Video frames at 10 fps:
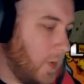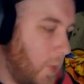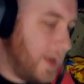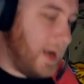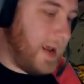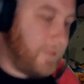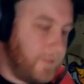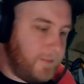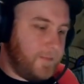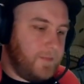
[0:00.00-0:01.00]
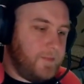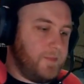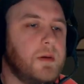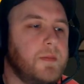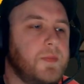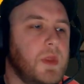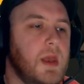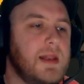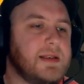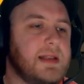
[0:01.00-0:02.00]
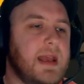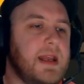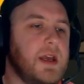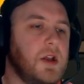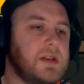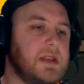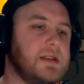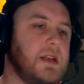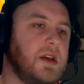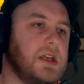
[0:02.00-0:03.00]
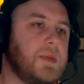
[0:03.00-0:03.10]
We did it! Listen, lady, can't you see the Syndicate is